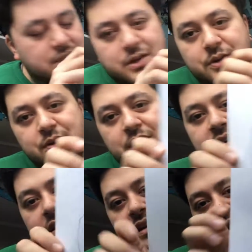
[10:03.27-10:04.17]
So
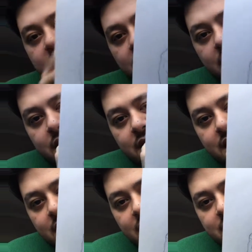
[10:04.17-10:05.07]

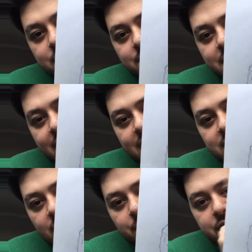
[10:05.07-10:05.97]
that's them standing
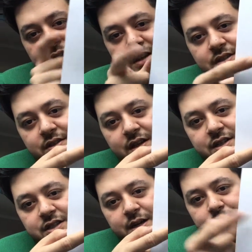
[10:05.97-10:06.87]
side by side. So
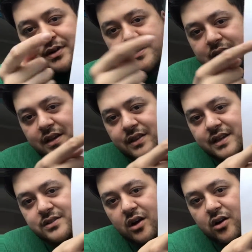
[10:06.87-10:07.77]
there's J Predator and
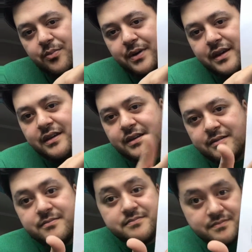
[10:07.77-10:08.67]
there's RP
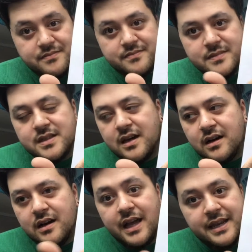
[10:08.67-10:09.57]

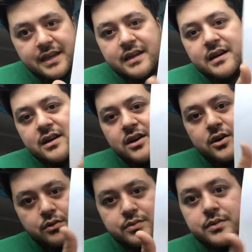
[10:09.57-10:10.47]
Eddie,
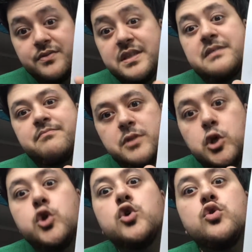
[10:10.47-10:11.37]
who's obviously
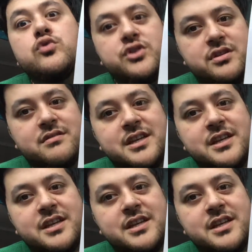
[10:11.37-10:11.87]
huge.